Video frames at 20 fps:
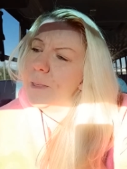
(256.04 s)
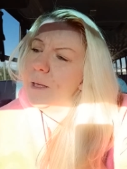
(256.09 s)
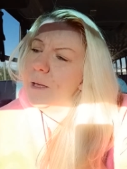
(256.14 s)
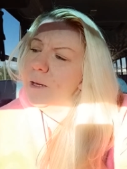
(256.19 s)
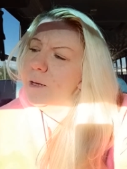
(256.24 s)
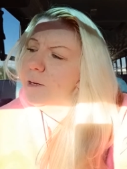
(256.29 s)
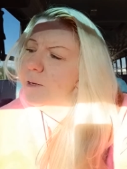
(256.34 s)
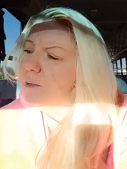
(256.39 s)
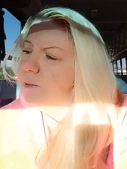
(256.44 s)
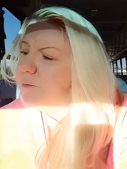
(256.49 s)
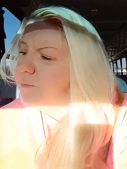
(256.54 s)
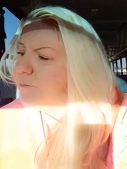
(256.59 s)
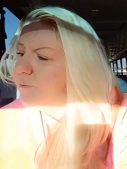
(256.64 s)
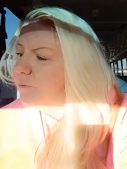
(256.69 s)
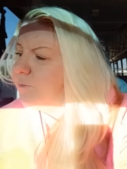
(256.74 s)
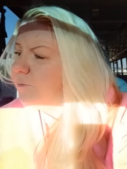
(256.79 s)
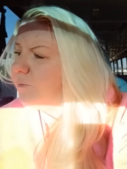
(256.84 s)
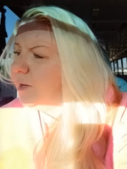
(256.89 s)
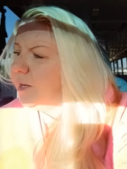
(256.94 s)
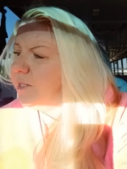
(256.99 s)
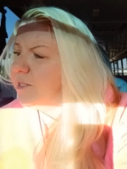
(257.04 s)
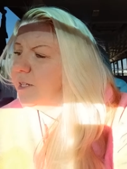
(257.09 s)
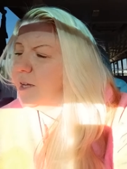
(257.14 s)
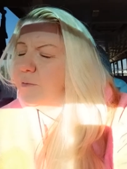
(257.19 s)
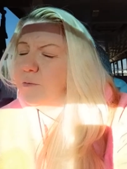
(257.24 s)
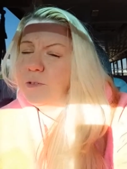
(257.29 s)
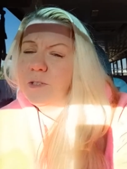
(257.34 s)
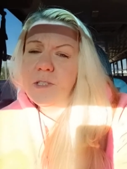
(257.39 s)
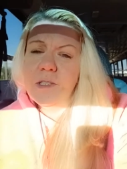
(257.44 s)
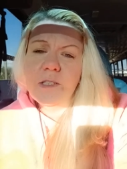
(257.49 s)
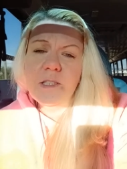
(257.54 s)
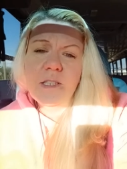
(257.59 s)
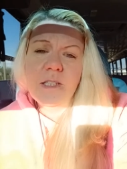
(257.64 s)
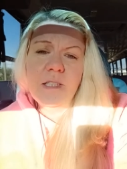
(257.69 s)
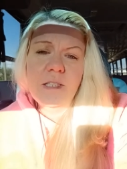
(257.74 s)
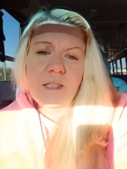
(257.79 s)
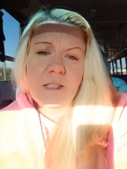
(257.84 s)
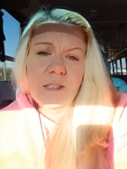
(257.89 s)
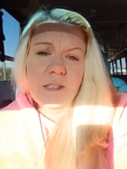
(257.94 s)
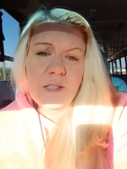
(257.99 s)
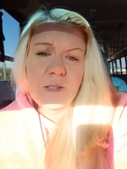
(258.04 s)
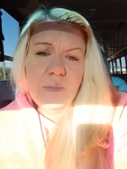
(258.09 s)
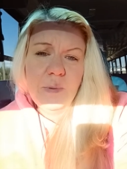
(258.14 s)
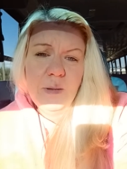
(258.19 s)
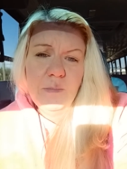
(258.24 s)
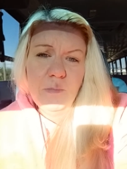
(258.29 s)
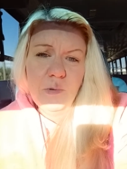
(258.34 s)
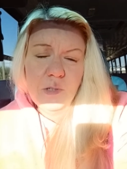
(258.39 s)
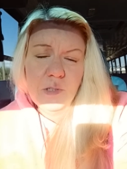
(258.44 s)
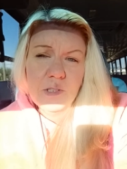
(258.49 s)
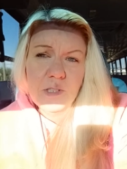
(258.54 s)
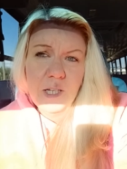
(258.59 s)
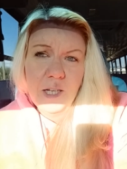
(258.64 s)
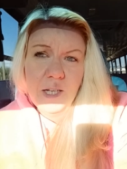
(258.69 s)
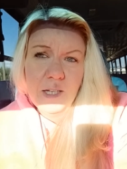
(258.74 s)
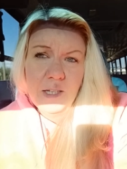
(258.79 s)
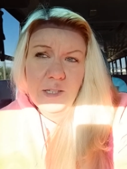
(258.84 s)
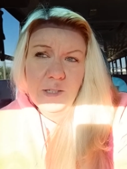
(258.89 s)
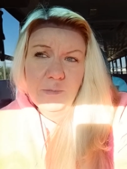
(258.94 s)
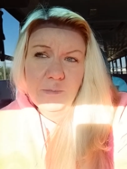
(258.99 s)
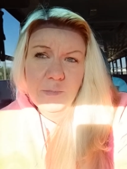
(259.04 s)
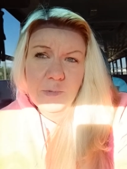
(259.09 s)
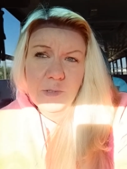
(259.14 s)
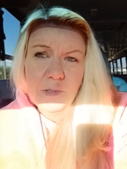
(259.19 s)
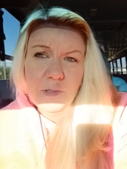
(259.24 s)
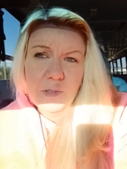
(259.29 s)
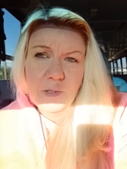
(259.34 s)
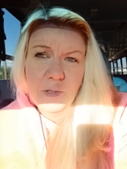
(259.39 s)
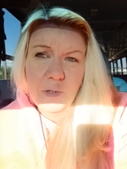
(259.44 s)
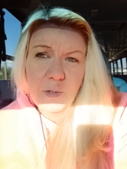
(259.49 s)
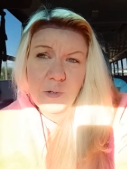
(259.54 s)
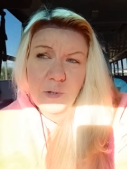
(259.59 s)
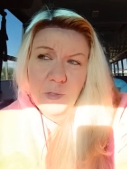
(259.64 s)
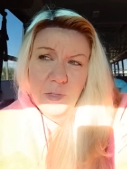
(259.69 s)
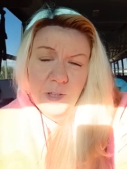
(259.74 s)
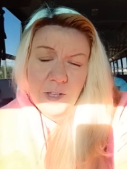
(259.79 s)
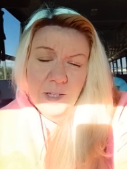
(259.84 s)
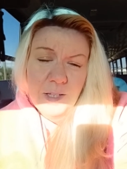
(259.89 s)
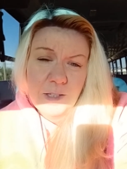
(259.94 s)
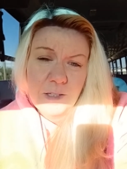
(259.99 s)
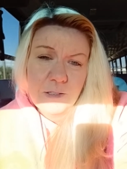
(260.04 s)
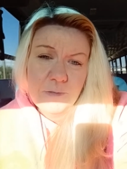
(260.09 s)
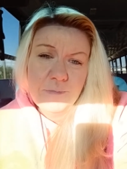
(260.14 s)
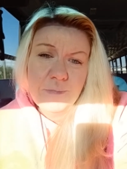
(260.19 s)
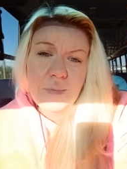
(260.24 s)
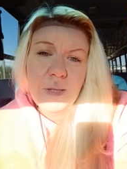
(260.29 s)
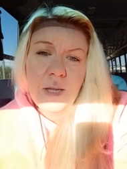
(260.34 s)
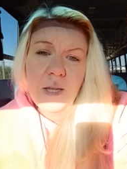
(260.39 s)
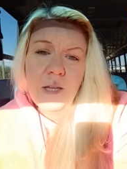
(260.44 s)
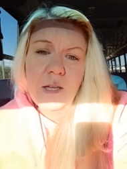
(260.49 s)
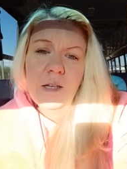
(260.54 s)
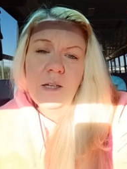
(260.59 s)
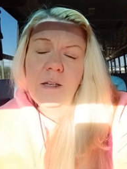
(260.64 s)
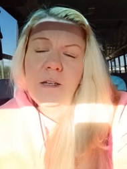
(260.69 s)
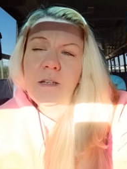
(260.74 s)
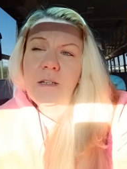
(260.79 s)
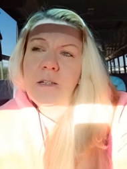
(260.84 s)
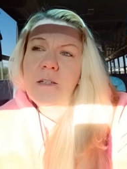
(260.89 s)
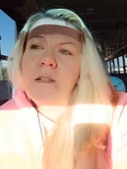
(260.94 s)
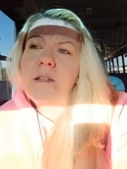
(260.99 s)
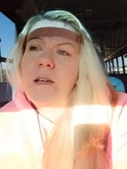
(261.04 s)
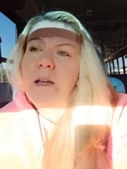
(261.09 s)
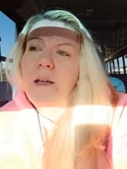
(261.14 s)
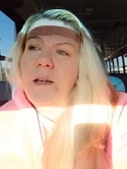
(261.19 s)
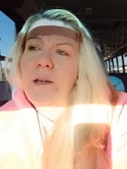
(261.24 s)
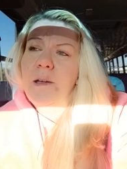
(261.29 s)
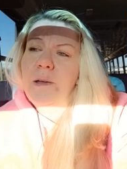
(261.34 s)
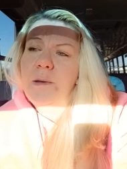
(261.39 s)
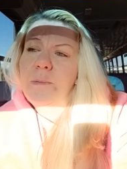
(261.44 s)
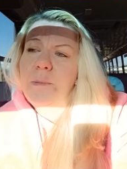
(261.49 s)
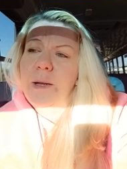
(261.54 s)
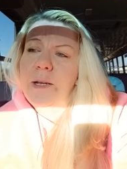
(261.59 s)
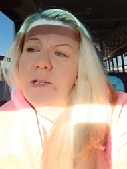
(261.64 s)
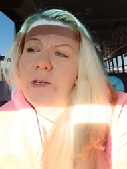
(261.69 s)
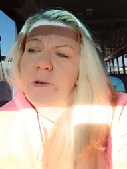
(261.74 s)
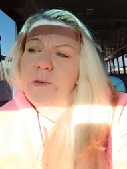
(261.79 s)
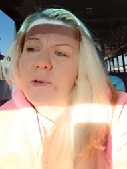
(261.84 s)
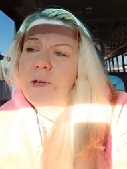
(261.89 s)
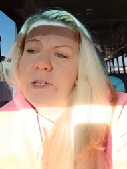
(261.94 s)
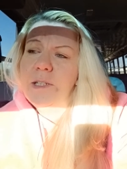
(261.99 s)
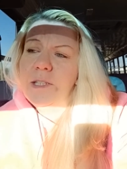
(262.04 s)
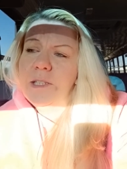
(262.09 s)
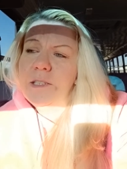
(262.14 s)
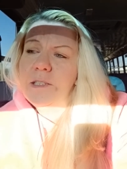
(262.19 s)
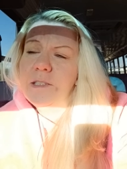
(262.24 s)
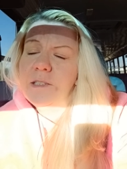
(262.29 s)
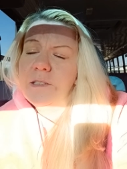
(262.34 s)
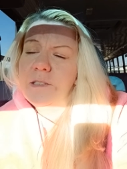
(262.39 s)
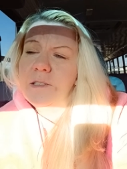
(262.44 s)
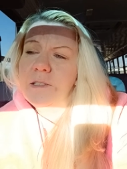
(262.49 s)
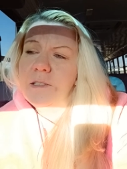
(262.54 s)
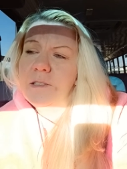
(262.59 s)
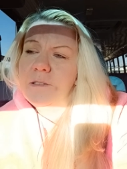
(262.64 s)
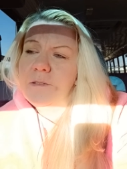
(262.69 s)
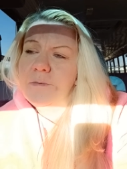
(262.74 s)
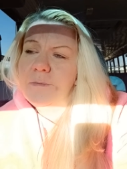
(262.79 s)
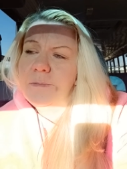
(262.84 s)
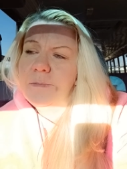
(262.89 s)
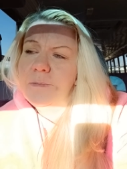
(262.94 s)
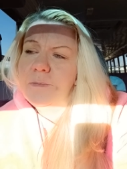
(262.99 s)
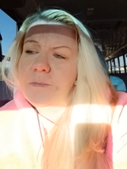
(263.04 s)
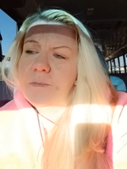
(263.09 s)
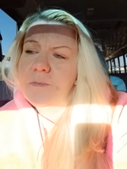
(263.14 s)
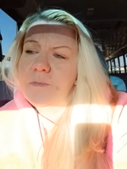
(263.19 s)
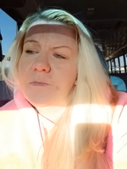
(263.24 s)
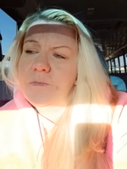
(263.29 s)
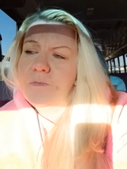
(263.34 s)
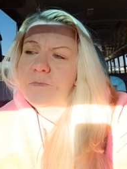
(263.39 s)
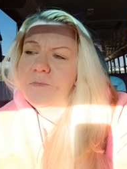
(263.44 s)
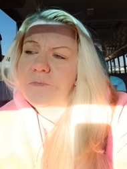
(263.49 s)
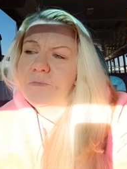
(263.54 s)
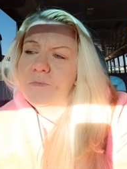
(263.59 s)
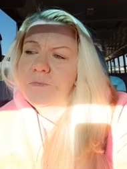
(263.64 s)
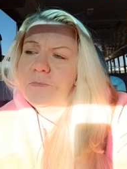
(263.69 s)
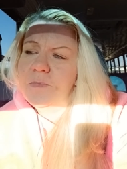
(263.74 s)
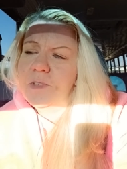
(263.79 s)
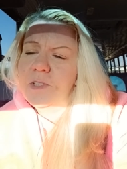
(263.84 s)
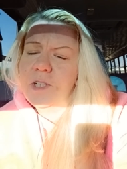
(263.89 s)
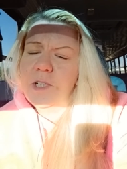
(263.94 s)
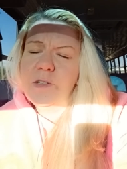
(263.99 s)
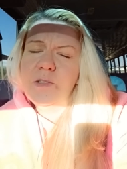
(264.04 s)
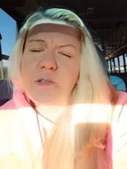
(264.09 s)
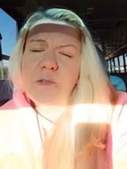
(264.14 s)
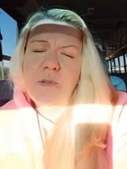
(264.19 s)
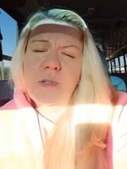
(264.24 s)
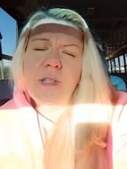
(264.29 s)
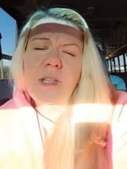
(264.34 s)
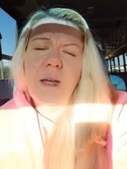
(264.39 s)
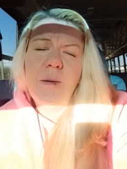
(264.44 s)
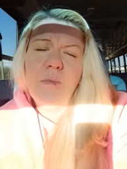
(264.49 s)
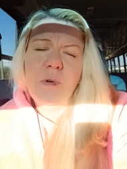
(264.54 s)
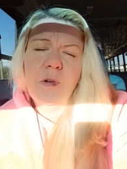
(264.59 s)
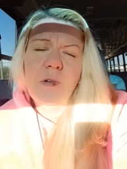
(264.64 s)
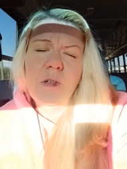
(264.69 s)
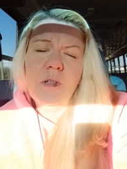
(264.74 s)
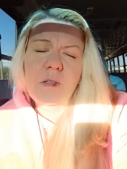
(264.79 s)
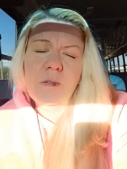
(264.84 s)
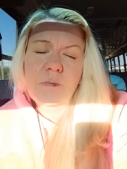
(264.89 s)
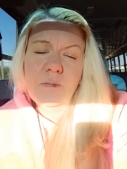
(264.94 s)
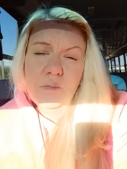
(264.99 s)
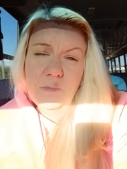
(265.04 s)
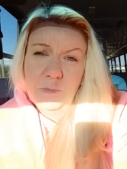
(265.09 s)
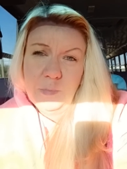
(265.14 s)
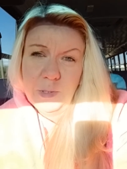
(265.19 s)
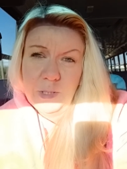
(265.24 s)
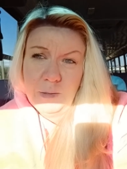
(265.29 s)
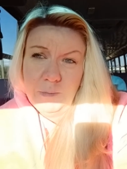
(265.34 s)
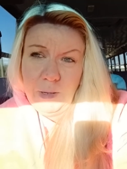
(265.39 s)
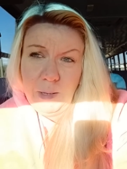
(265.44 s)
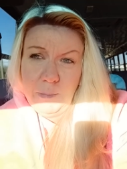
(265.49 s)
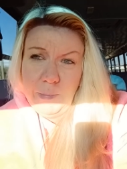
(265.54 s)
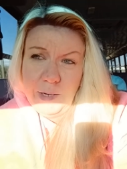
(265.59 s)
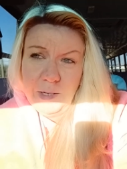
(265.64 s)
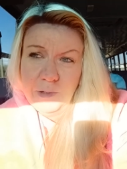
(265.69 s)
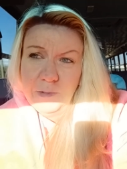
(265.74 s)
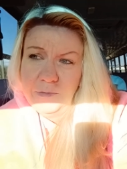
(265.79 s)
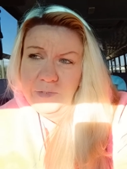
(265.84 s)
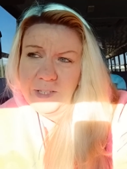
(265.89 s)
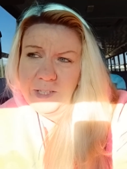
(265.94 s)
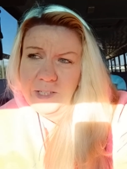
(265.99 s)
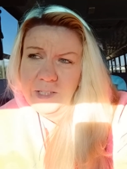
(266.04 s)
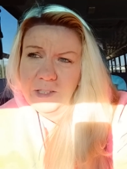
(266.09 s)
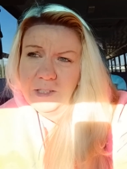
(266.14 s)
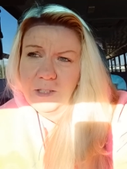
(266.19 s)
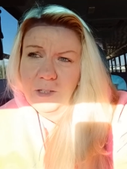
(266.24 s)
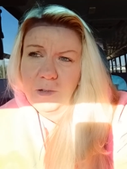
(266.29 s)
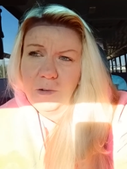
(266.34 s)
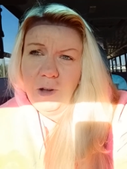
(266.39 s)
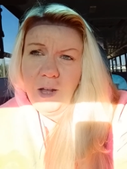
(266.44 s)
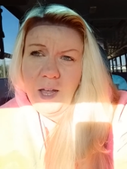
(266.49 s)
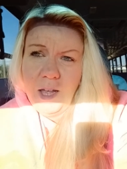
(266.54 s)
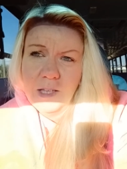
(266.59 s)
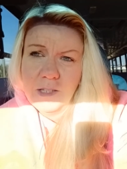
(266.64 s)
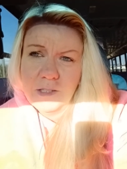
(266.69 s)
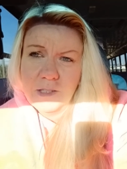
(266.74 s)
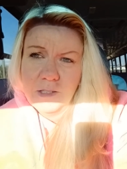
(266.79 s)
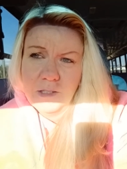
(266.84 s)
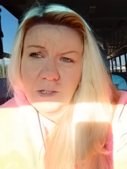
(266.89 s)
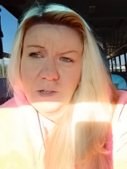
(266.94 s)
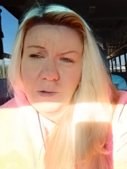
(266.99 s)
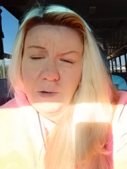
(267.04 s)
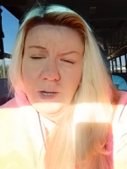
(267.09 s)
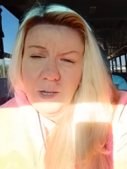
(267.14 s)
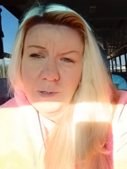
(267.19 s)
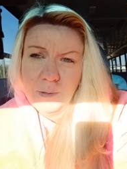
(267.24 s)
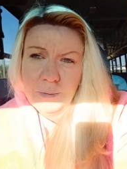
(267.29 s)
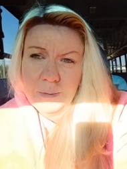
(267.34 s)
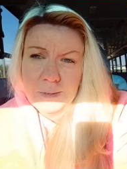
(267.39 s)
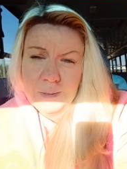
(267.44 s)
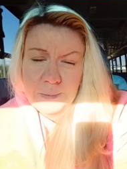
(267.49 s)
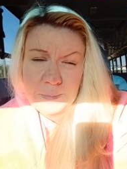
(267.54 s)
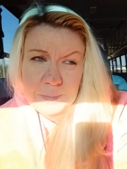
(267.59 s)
Um, I definitely need to spend more time earthing. Um, I know I need to start doing that more, putting my bare feet in the grass and the ground.